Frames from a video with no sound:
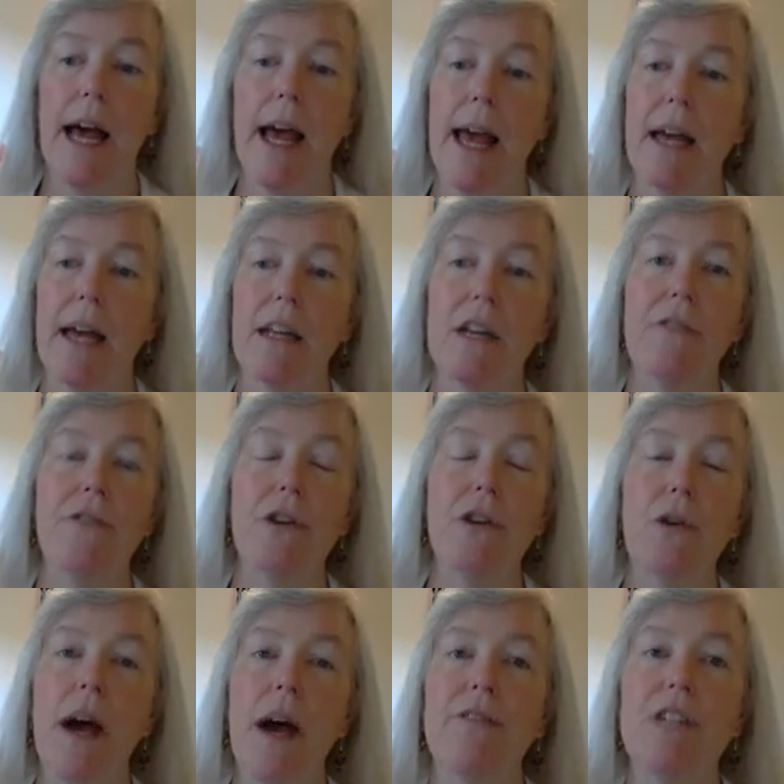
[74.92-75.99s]
And if
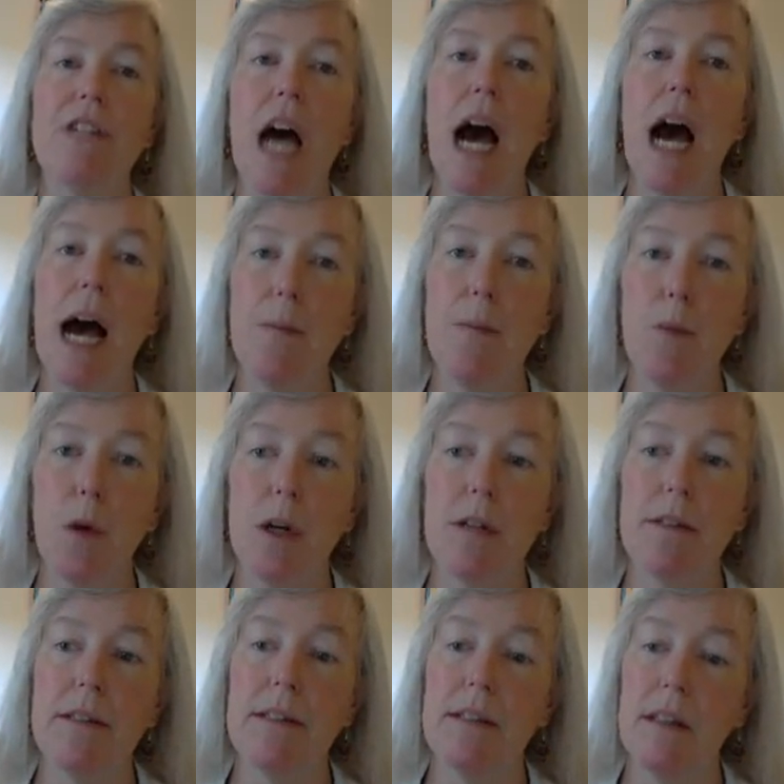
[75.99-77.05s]
you have time
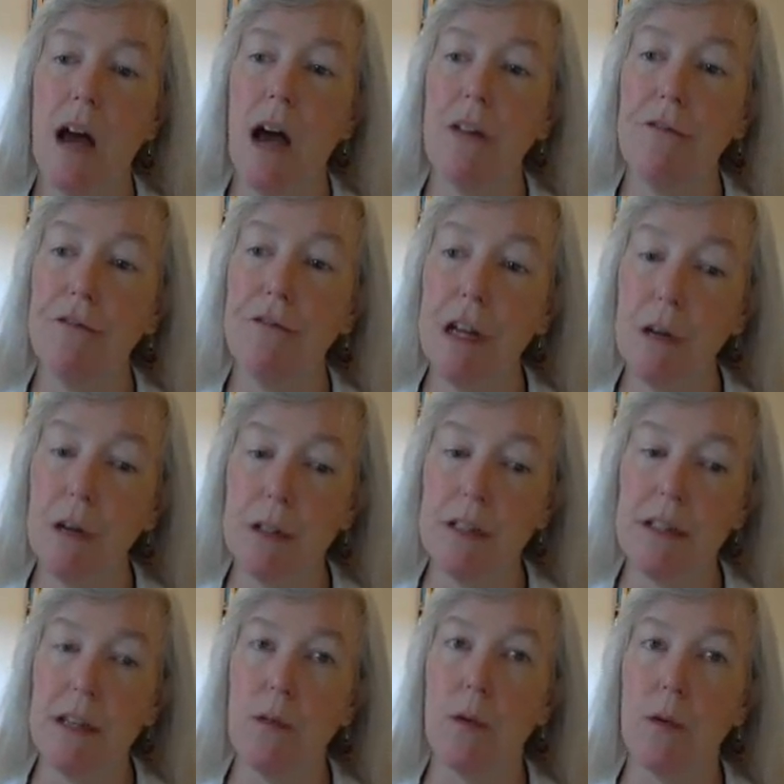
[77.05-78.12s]
words, not
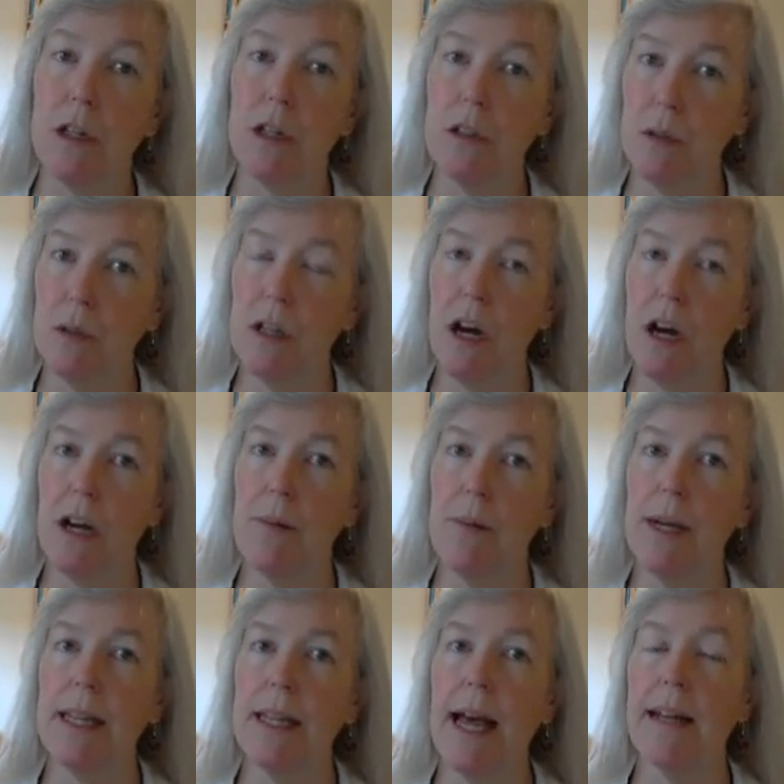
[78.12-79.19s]
frequency words, we'll talk
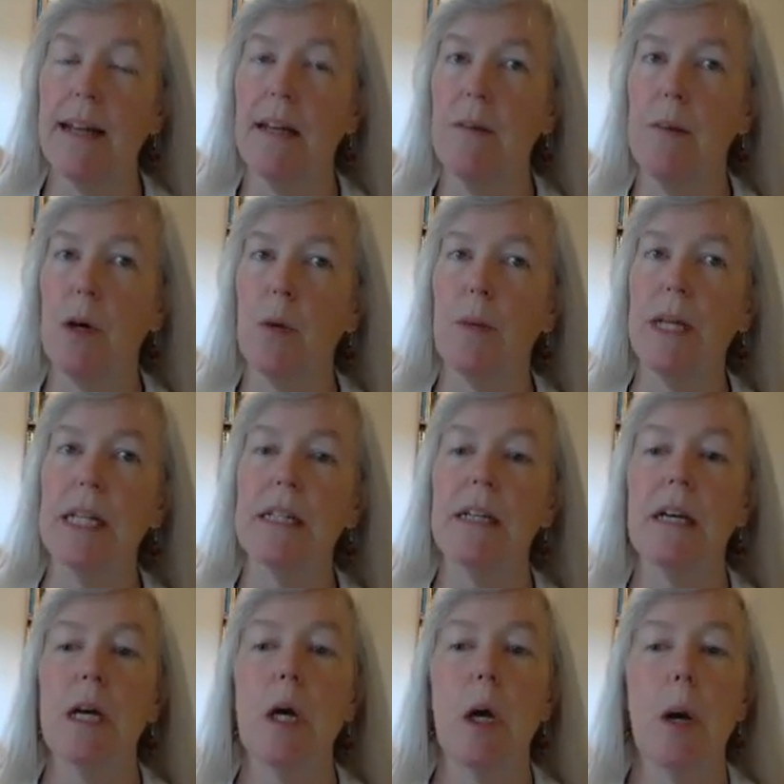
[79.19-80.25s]
about that in a moment,
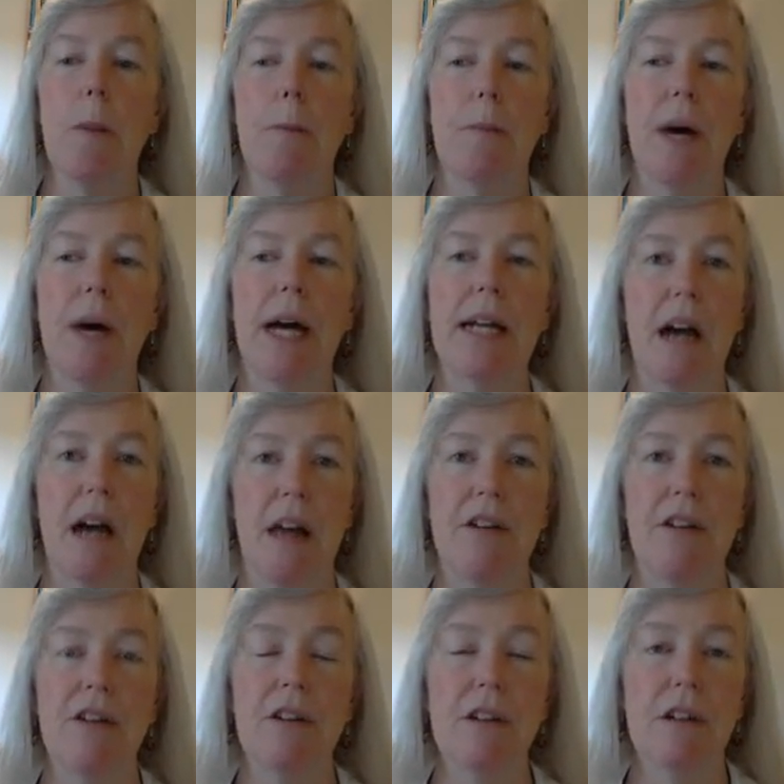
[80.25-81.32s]
but
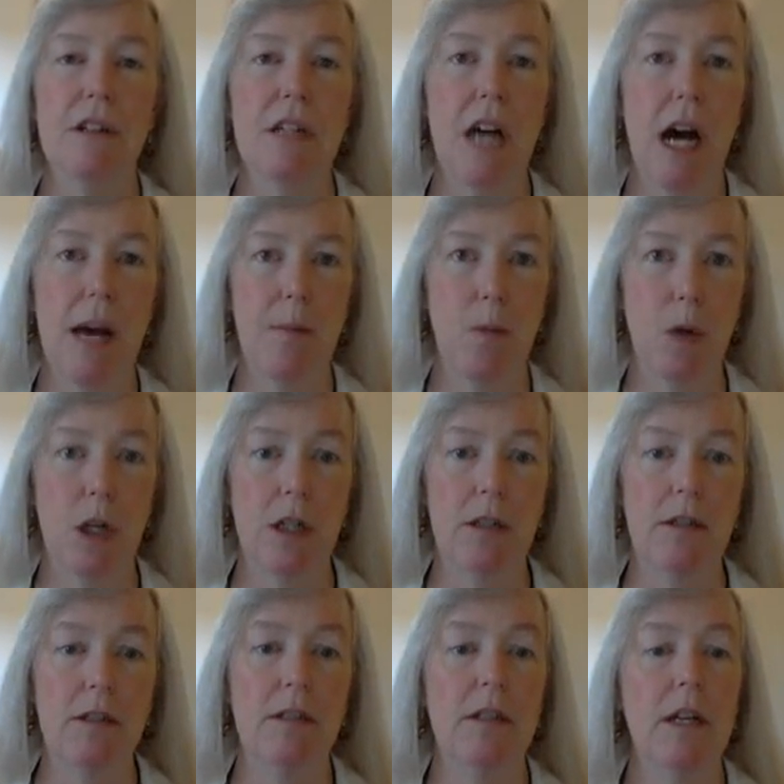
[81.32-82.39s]
other time
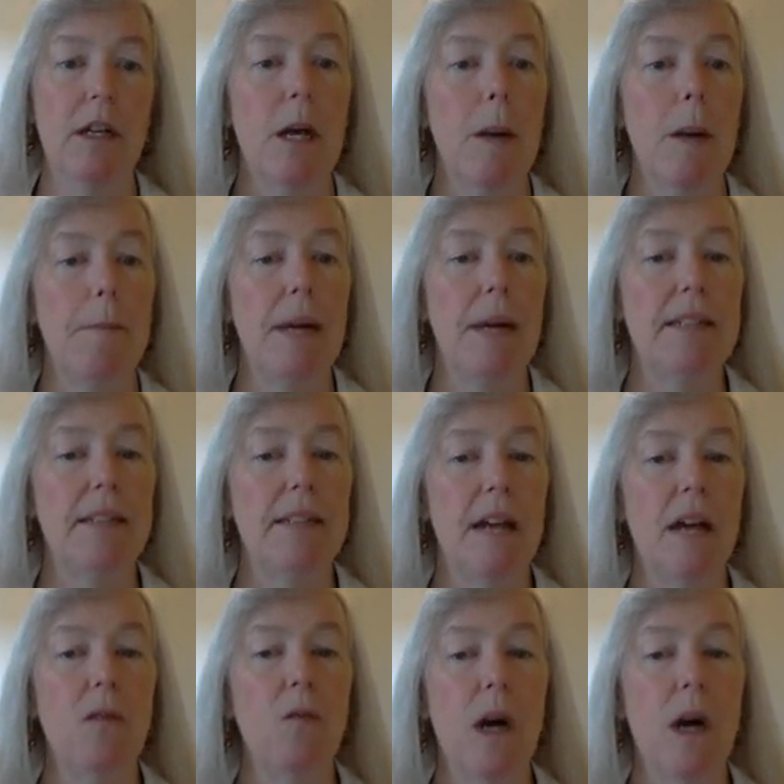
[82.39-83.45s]
words, my
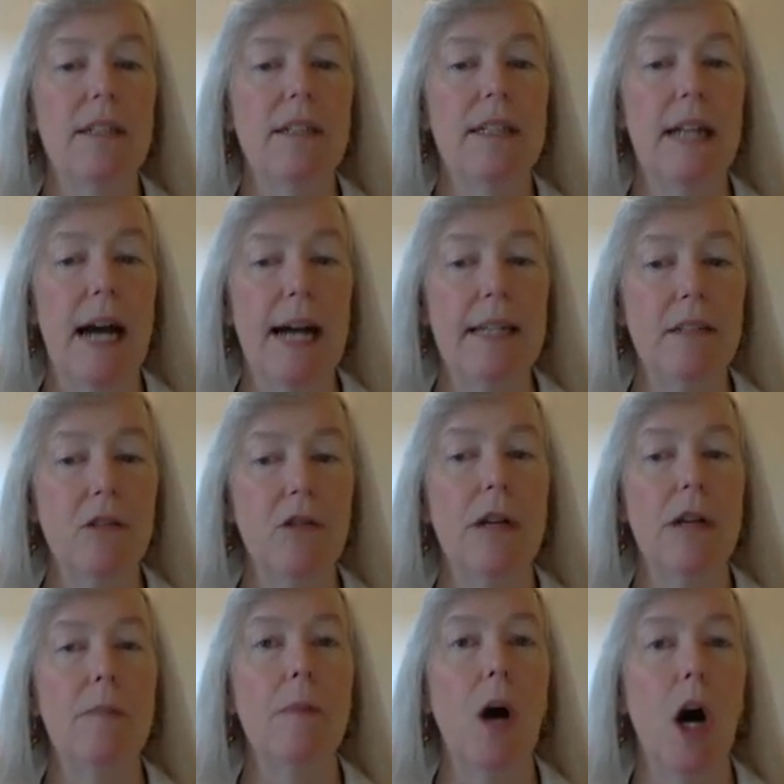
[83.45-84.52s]
son wanted ice
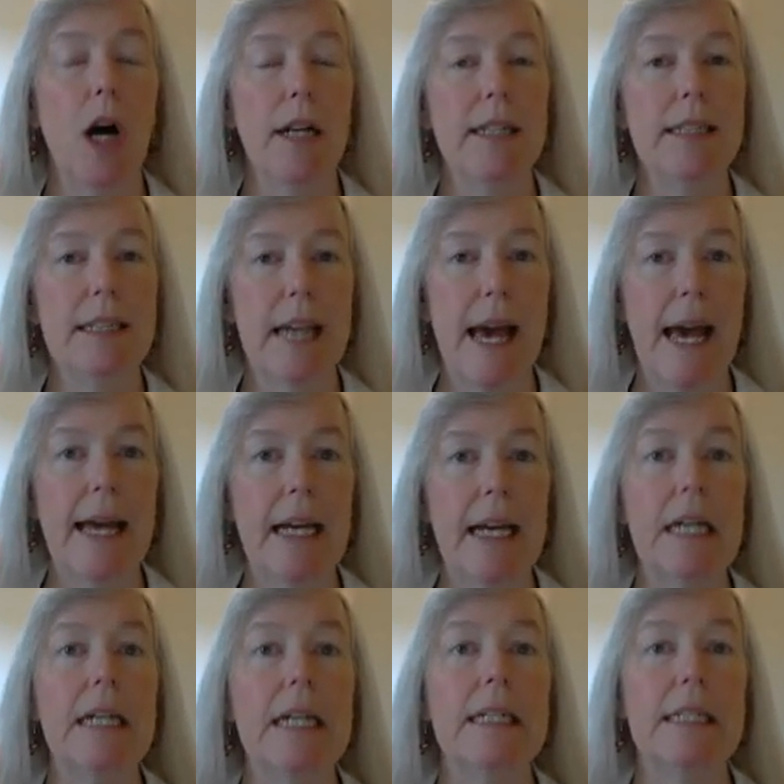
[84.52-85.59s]
cream on his
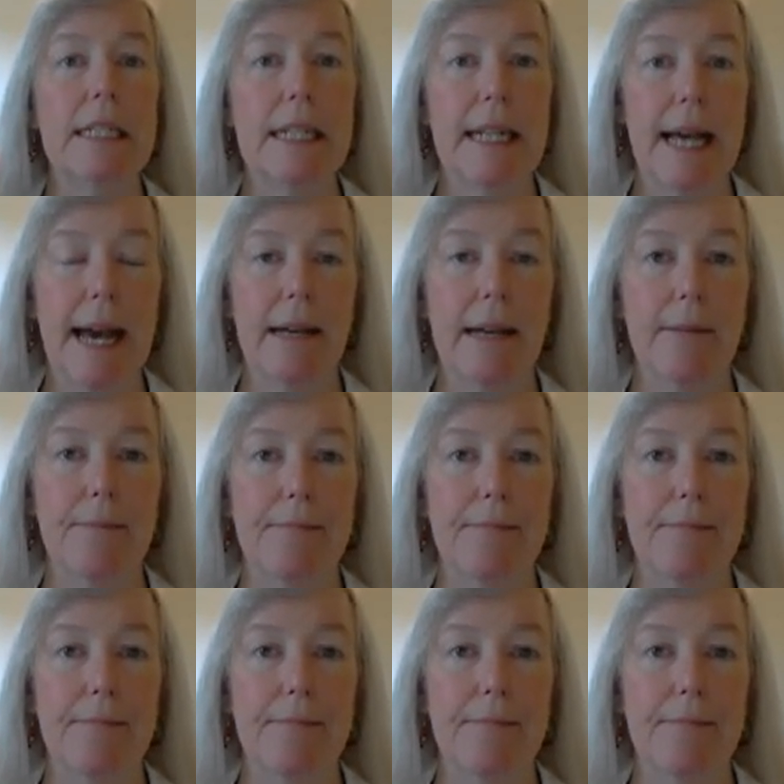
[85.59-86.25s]
cake today.